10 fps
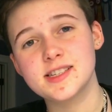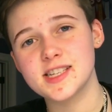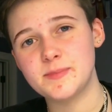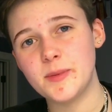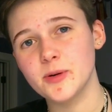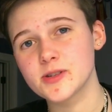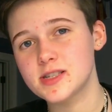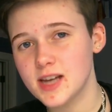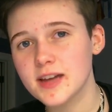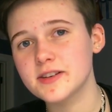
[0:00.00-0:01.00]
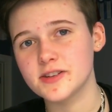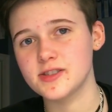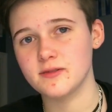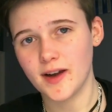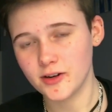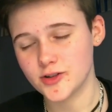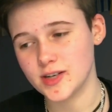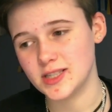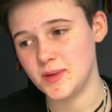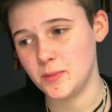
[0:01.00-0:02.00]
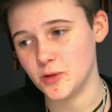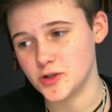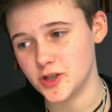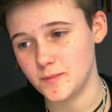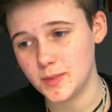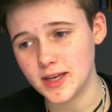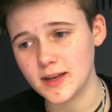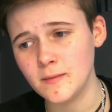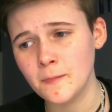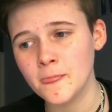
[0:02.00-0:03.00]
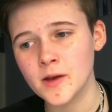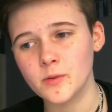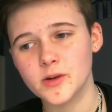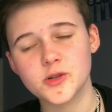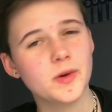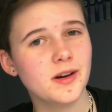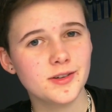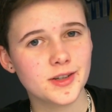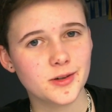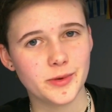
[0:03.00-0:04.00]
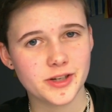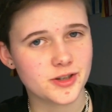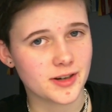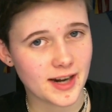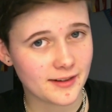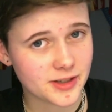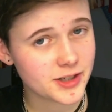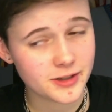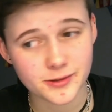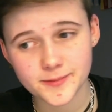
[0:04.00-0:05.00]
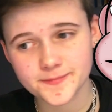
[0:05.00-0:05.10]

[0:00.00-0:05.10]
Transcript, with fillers: cis people's standards of how trans people should be which we all know we shouldn't have to do.